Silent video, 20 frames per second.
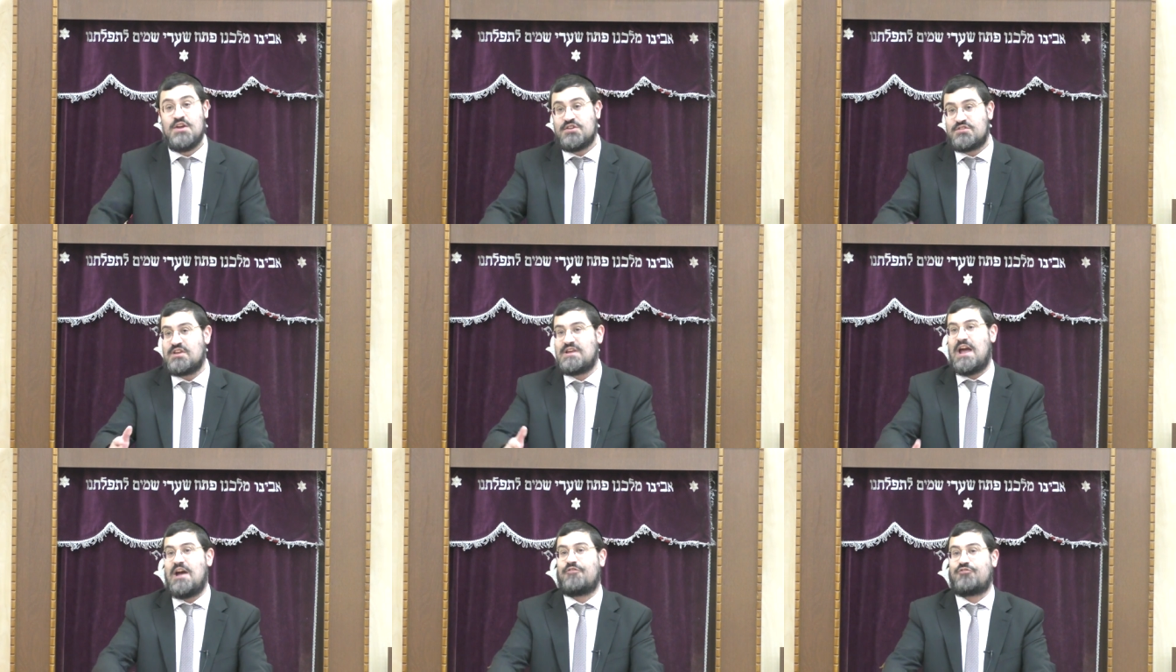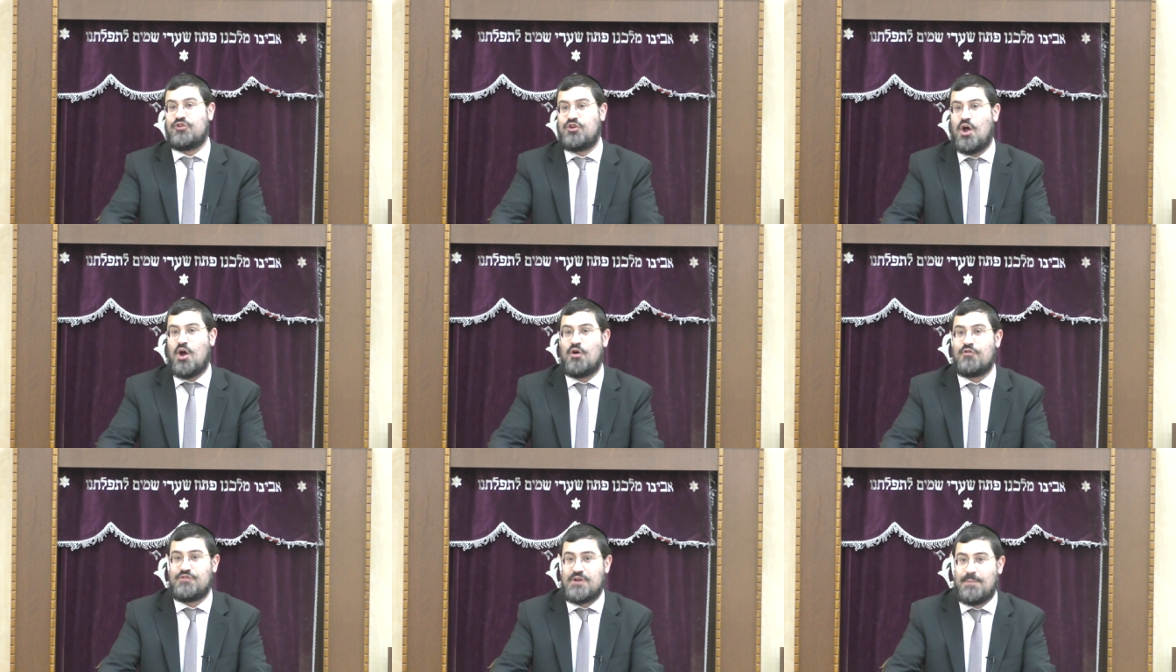So you have to
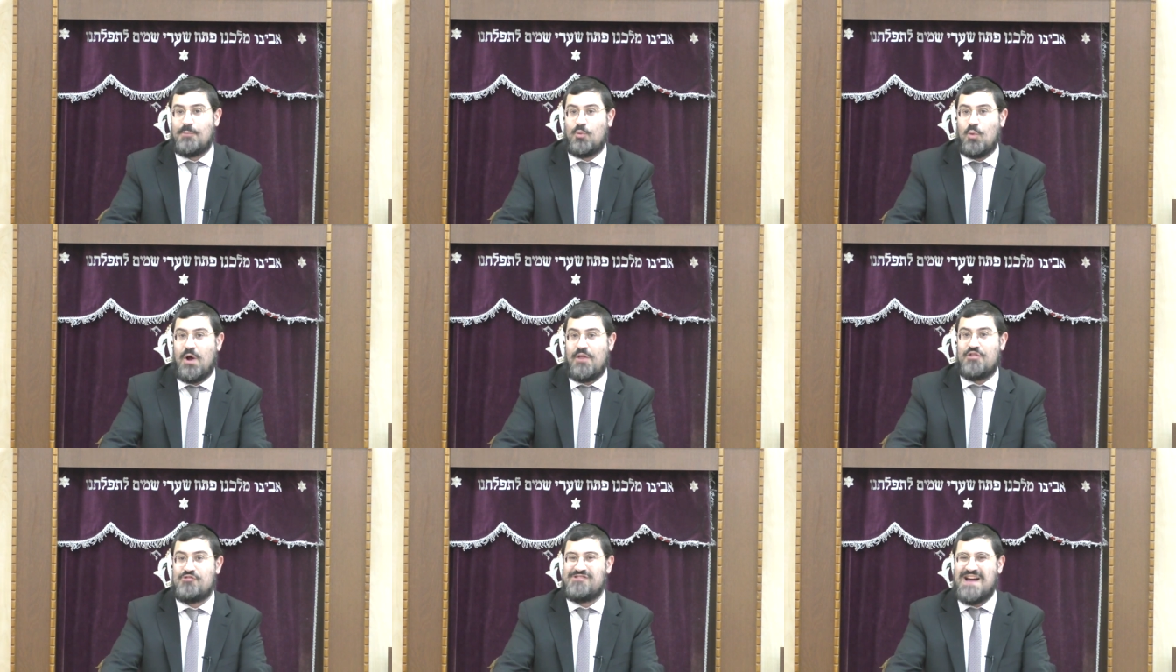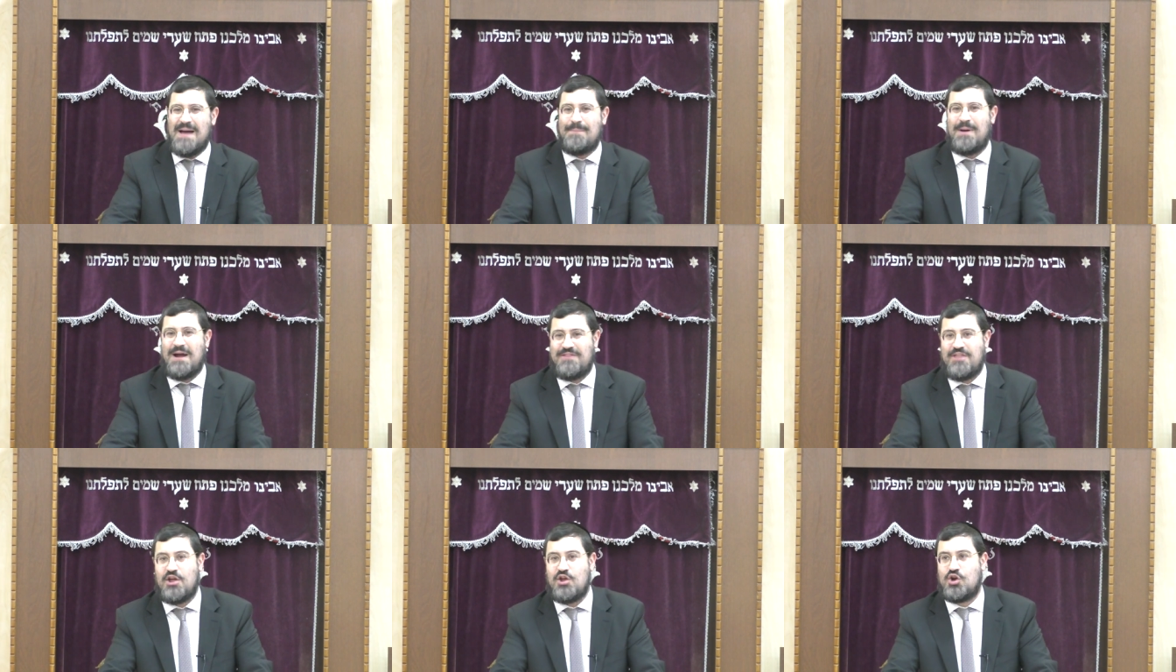know if, number one, the
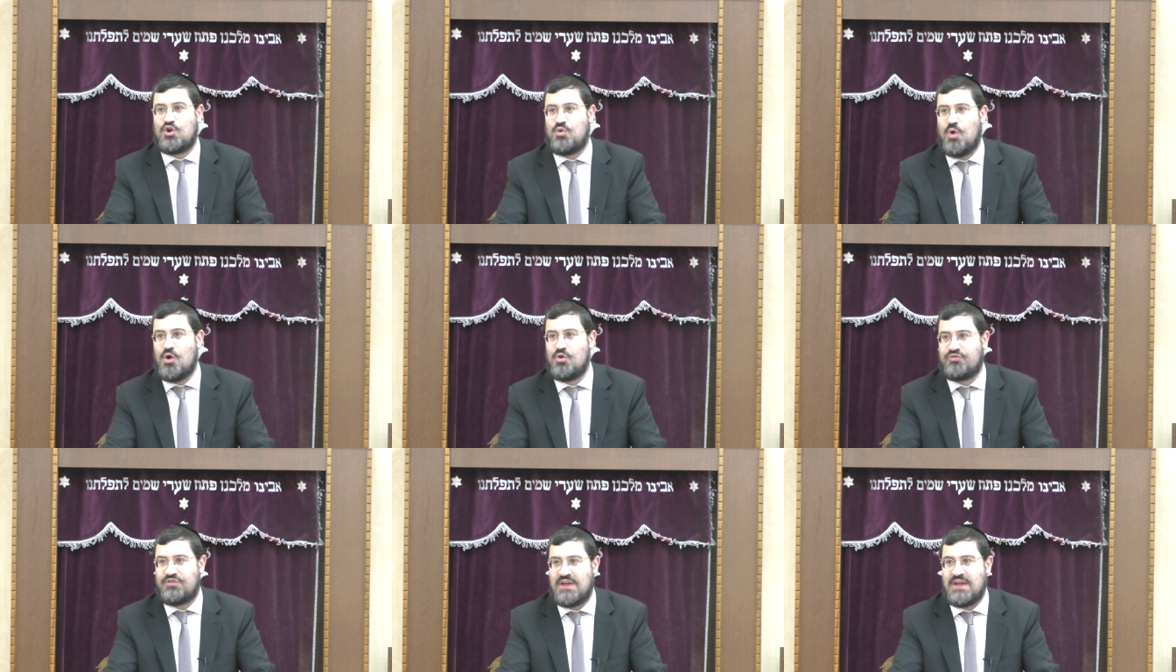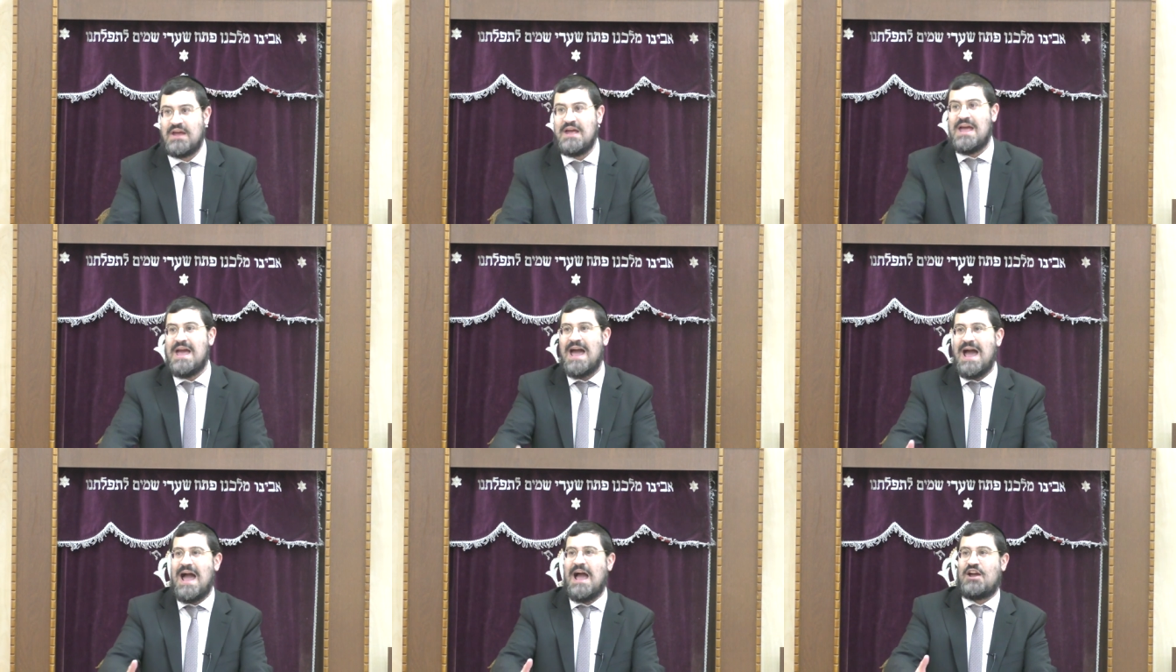rabbi that you're quoting
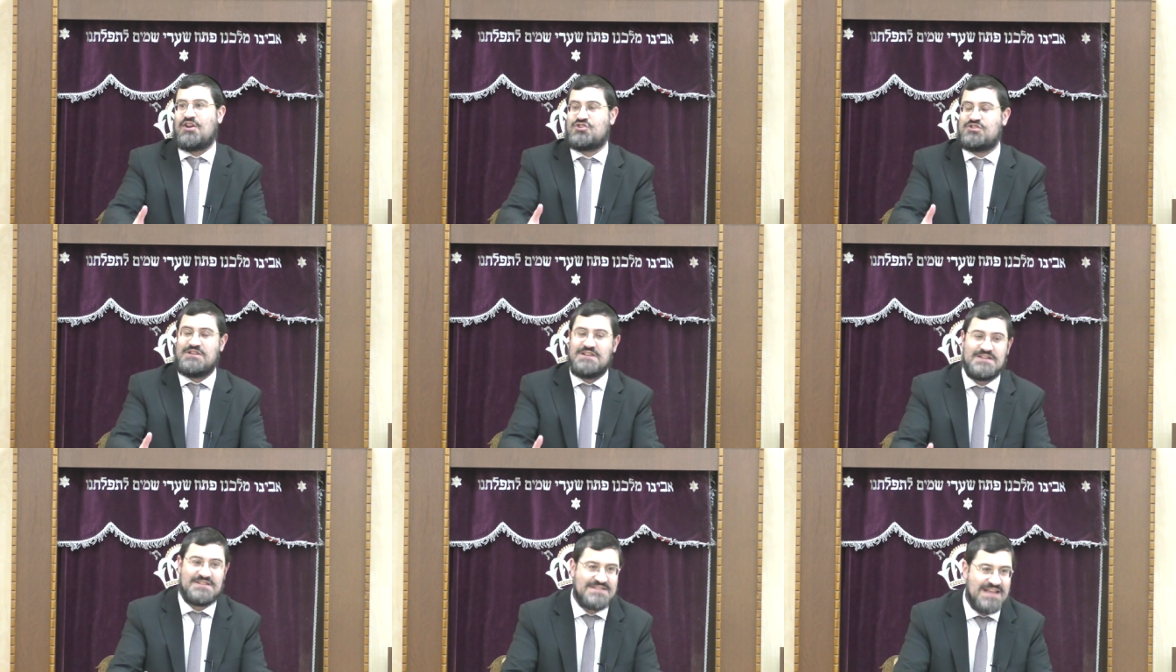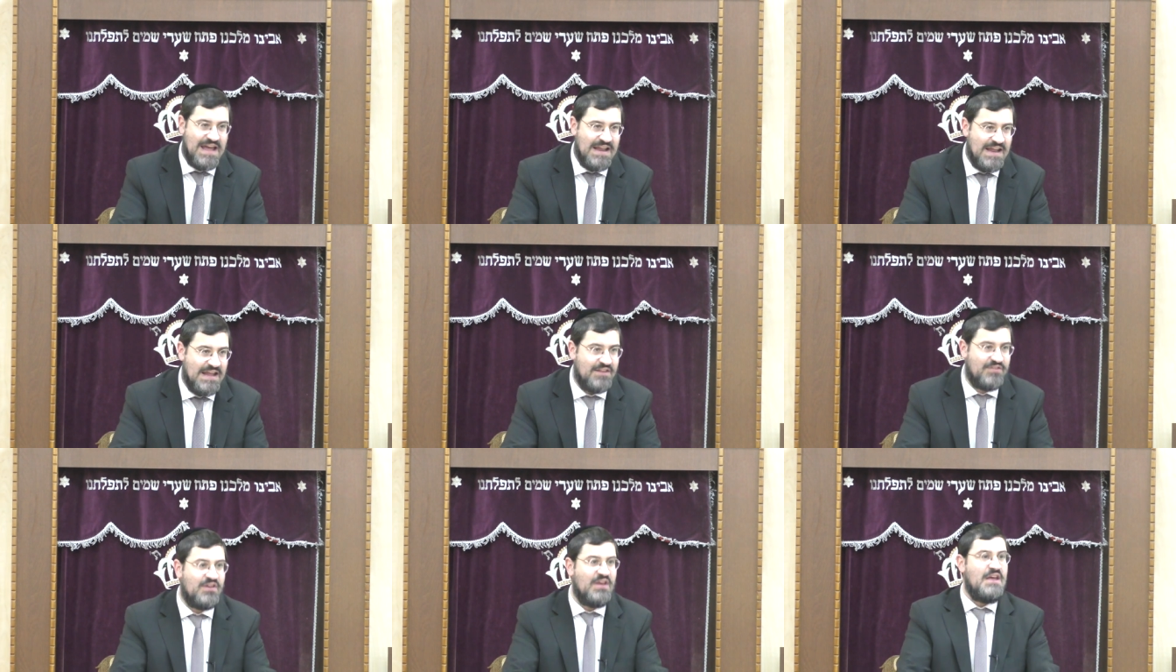actually said
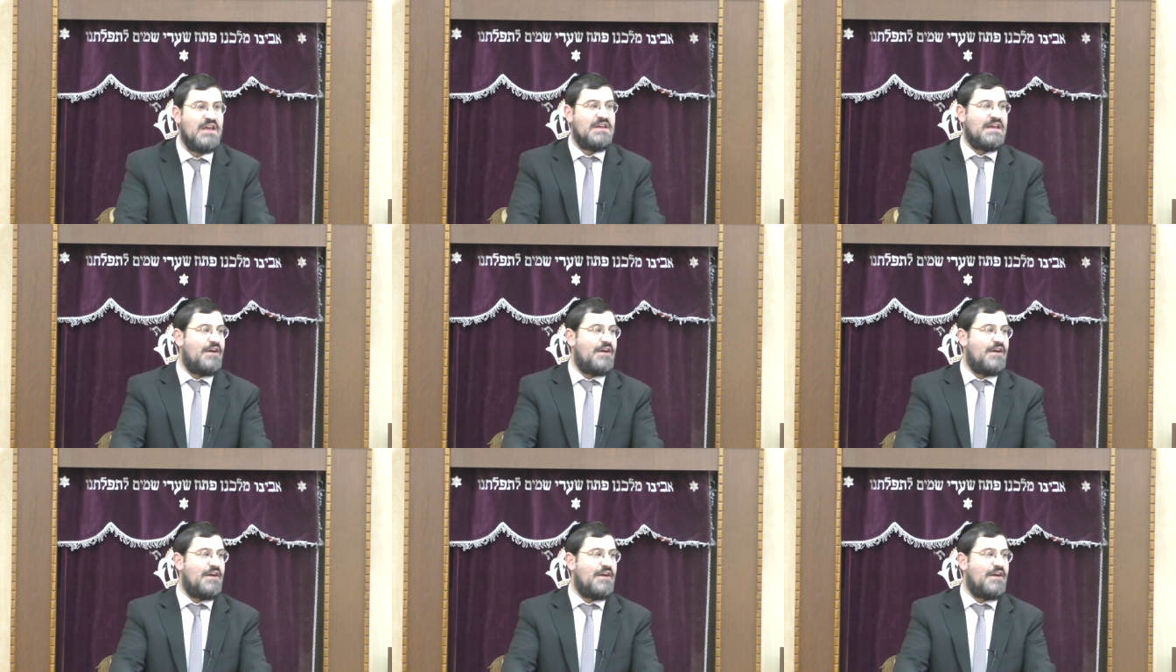it.